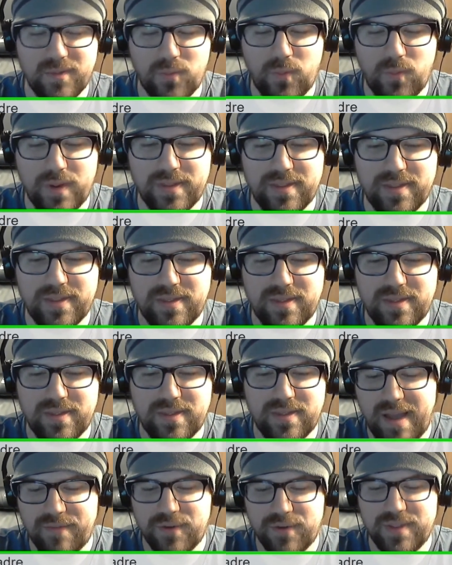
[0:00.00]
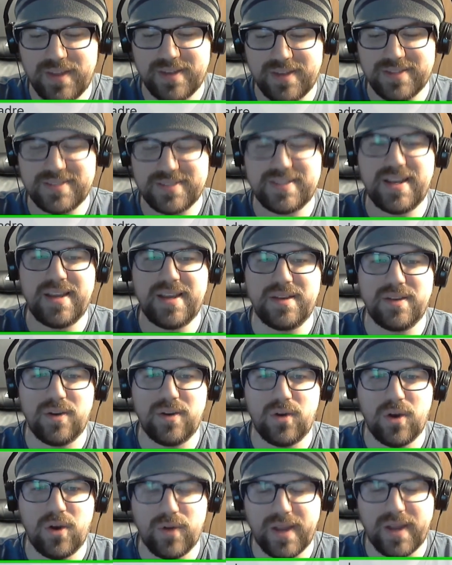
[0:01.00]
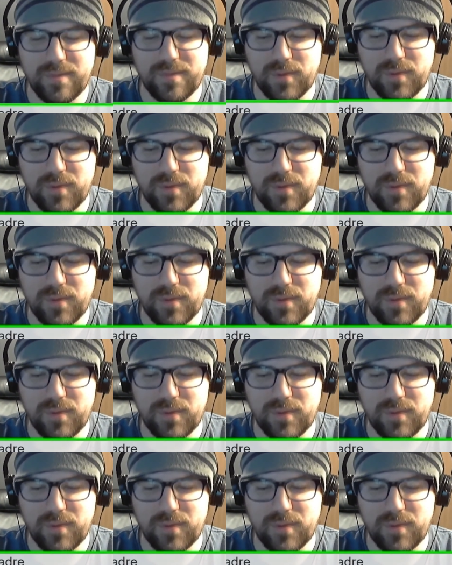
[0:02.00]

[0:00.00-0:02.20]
with everything to say, okay,